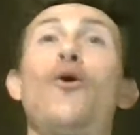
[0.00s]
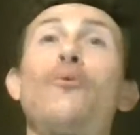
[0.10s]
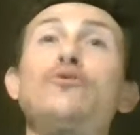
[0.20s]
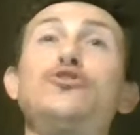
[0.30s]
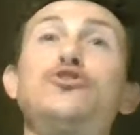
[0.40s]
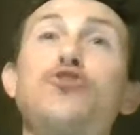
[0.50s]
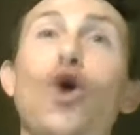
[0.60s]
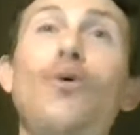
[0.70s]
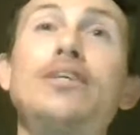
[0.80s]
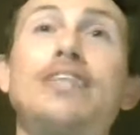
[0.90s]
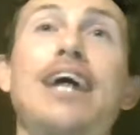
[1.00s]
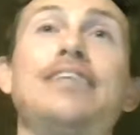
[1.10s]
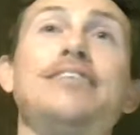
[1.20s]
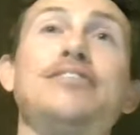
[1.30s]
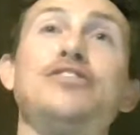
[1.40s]
We're so
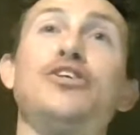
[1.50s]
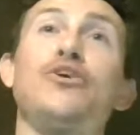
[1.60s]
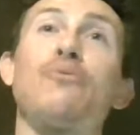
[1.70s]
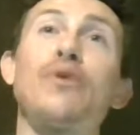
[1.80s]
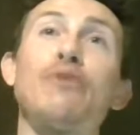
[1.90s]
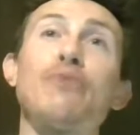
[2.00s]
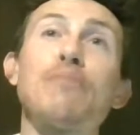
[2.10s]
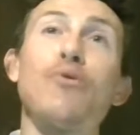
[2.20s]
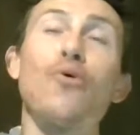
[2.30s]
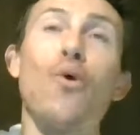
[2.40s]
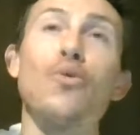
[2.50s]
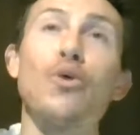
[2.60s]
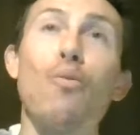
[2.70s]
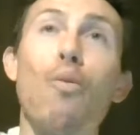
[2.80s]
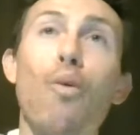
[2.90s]
excited this year. We repoed
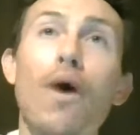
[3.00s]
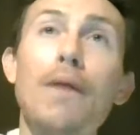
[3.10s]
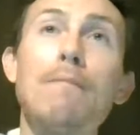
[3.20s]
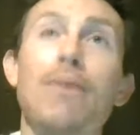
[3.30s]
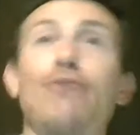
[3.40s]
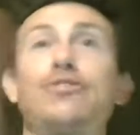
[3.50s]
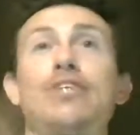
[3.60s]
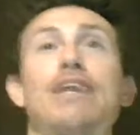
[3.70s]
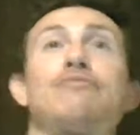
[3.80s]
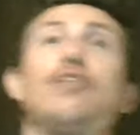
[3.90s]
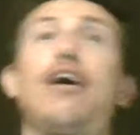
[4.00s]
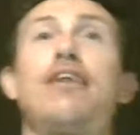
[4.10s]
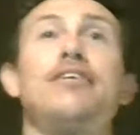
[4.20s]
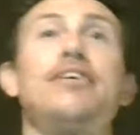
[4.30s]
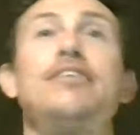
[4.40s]
only one person after the
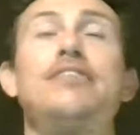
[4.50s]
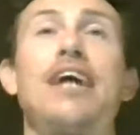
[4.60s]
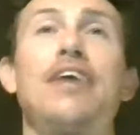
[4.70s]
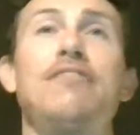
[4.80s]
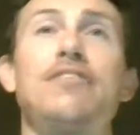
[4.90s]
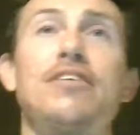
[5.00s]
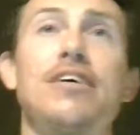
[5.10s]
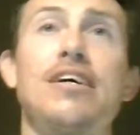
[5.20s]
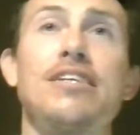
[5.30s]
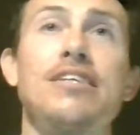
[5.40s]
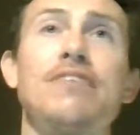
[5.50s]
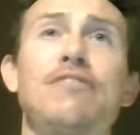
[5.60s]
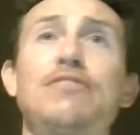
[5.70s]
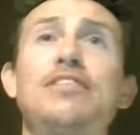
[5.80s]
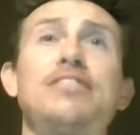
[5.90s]
holidays out of the
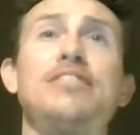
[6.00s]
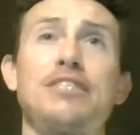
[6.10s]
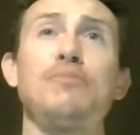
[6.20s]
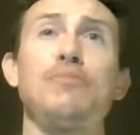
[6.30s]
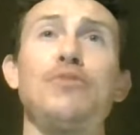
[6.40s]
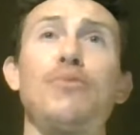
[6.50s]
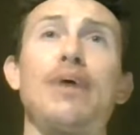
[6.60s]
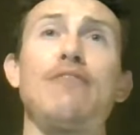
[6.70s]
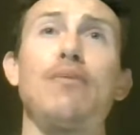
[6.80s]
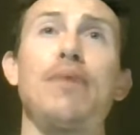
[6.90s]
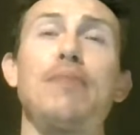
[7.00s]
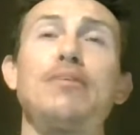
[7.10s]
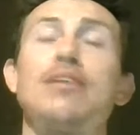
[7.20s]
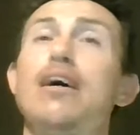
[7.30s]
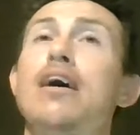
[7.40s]
50 to 60 people that we have on
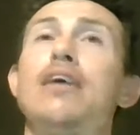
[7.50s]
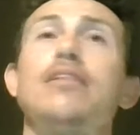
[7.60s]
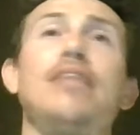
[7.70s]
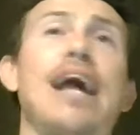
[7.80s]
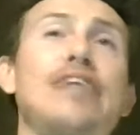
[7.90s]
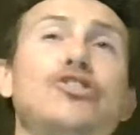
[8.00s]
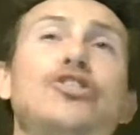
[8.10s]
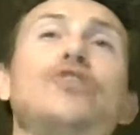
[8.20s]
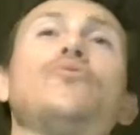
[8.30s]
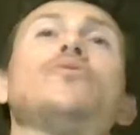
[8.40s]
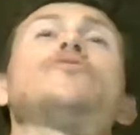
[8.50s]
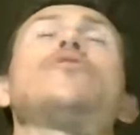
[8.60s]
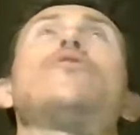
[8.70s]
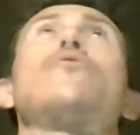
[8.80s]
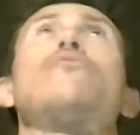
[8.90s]
payments. Last year was
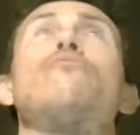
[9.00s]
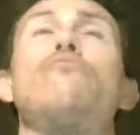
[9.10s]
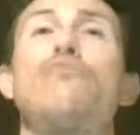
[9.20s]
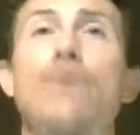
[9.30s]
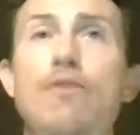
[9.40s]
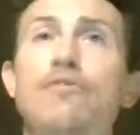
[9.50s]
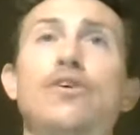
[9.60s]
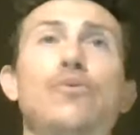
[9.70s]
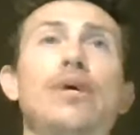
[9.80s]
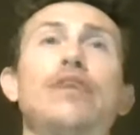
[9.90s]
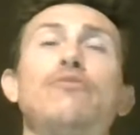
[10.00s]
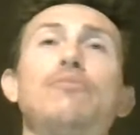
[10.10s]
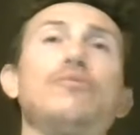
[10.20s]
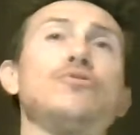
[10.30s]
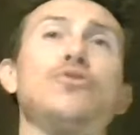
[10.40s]
horrific. We had to
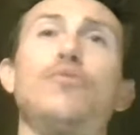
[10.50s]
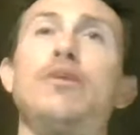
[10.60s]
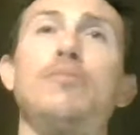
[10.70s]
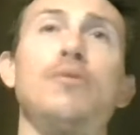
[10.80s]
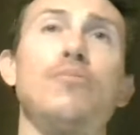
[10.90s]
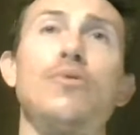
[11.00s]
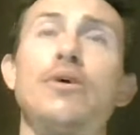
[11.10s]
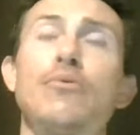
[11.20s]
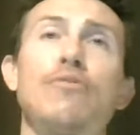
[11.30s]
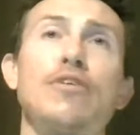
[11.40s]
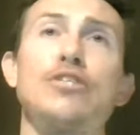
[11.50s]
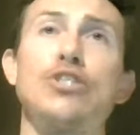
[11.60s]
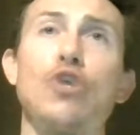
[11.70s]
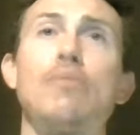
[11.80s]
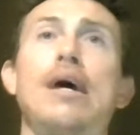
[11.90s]
repo so many people, and we felt
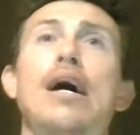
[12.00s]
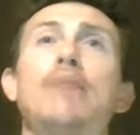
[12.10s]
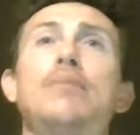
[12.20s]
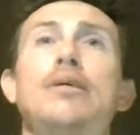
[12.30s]
so bad.